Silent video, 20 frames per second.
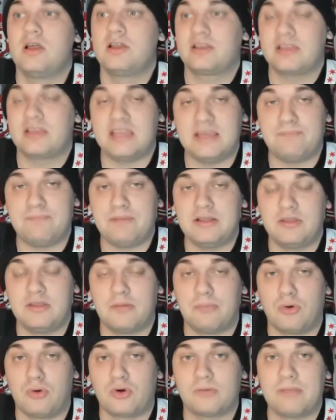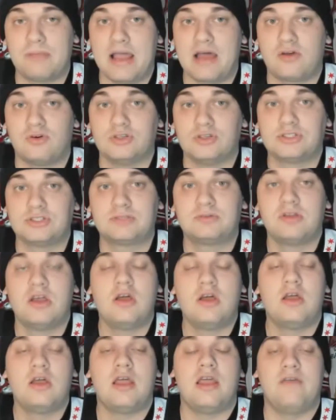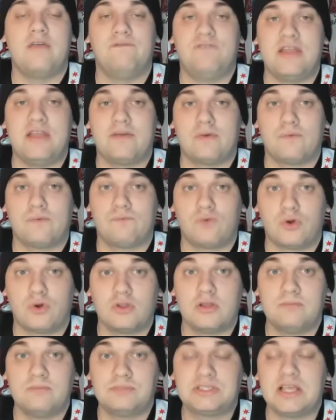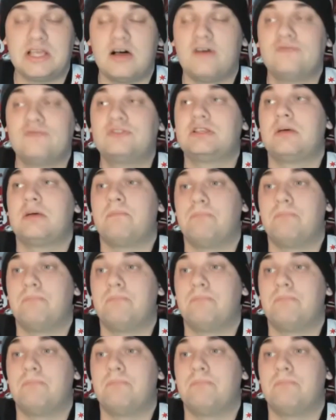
keeping the board battles in favor for themselves,